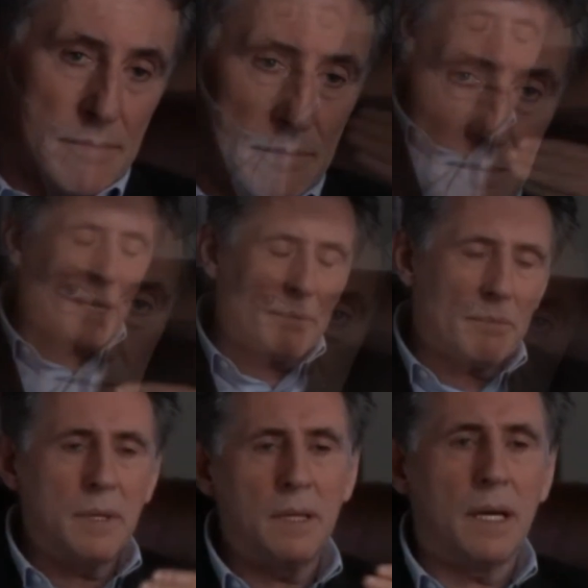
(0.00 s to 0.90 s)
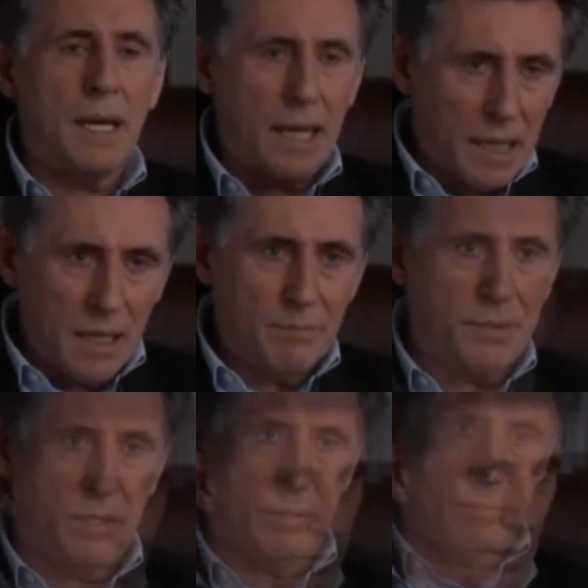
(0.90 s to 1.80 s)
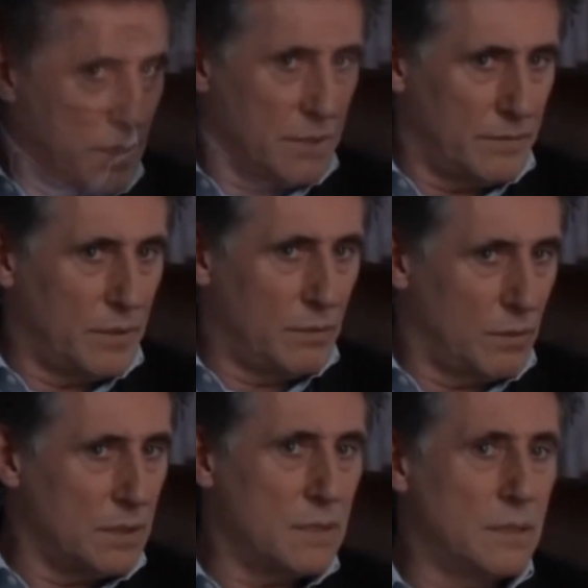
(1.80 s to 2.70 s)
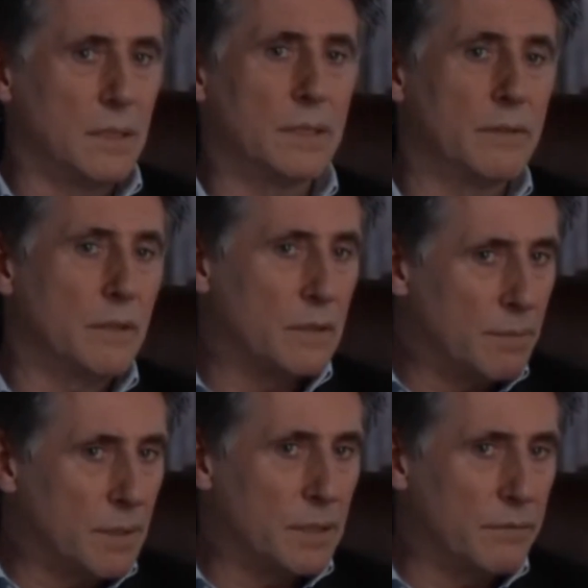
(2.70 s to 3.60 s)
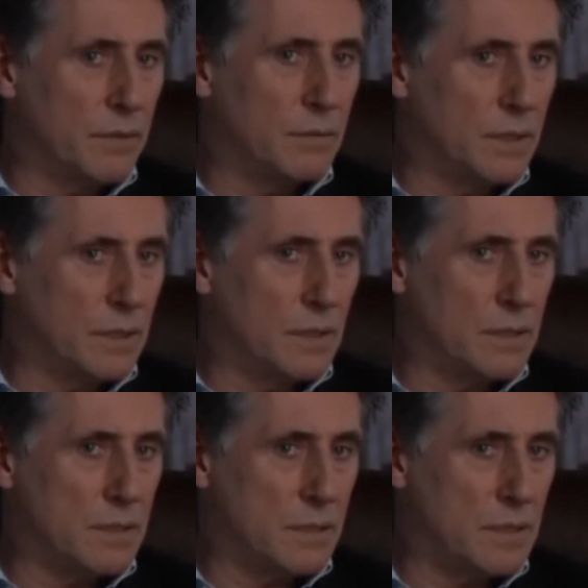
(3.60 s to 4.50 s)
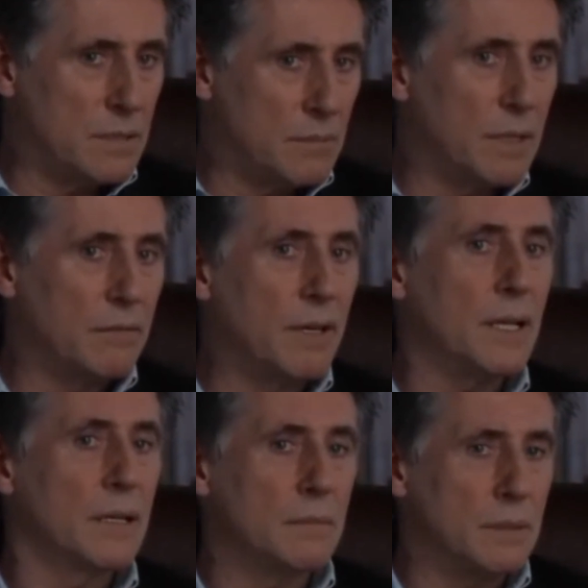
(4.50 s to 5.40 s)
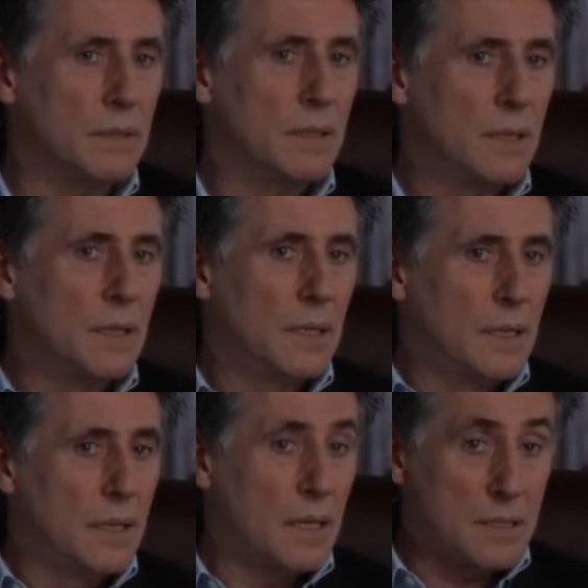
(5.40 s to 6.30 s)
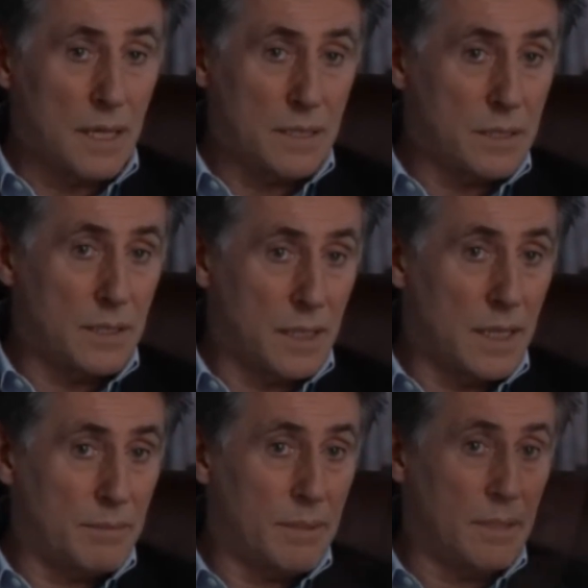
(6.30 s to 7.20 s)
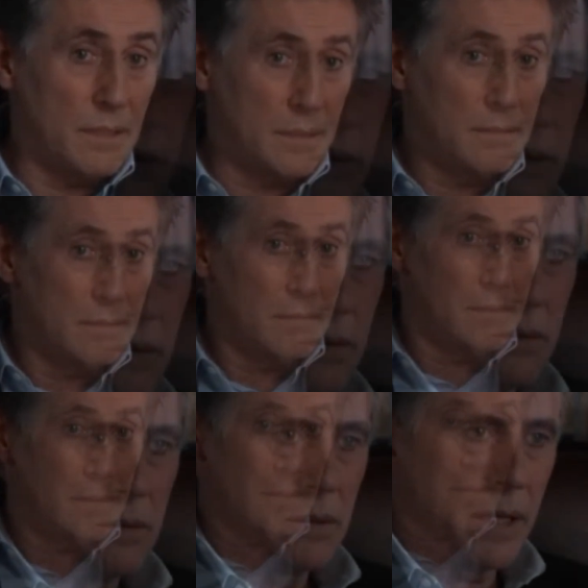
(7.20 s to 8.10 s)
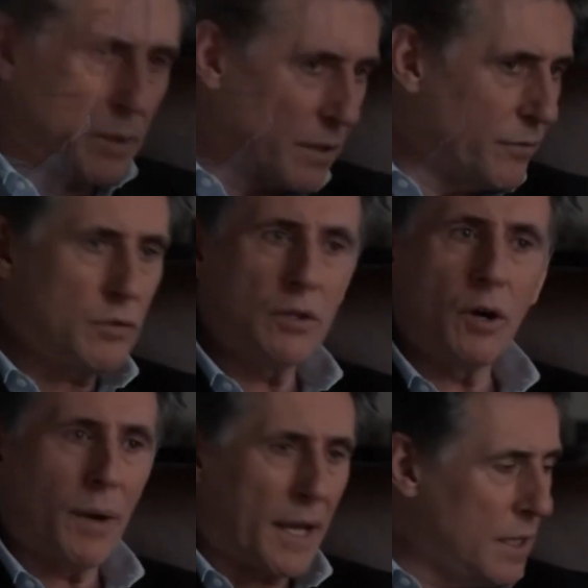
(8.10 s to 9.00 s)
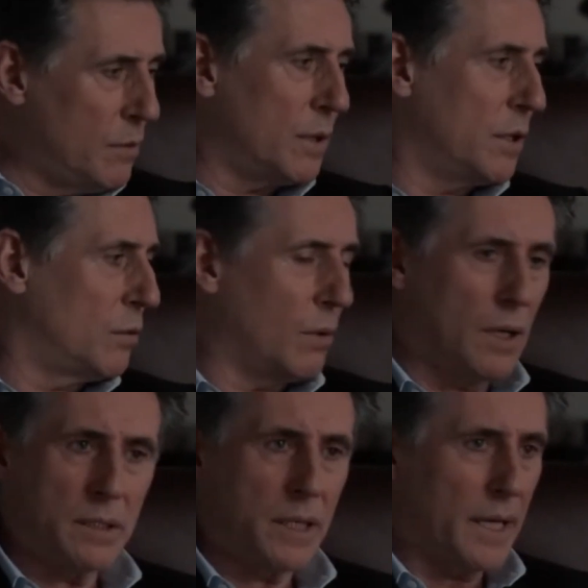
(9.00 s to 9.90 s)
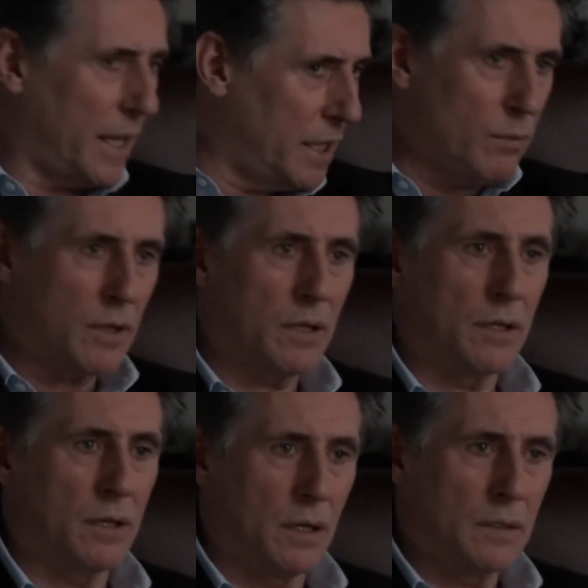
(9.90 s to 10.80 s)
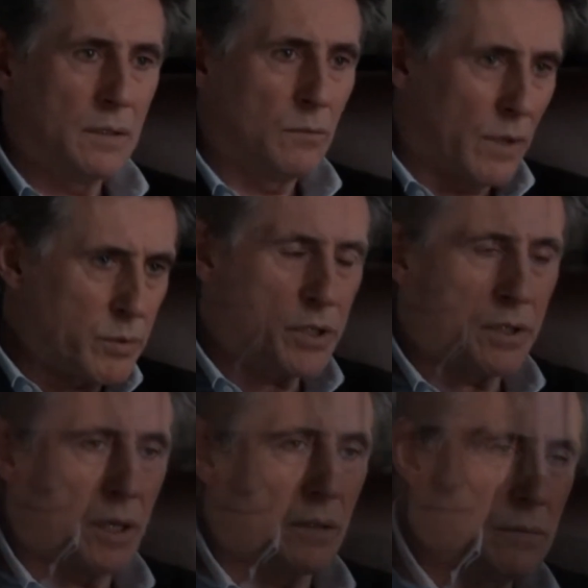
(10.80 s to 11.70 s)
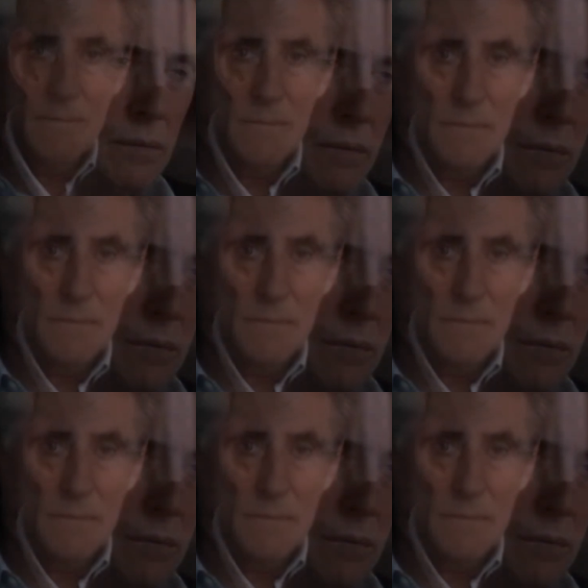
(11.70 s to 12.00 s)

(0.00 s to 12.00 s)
Just let me help you. A part of you wants to leave. Another part of you realizes that something valuable is actually happening in this world. If you could go anywhere you wanted, anywhere at all, where would you go?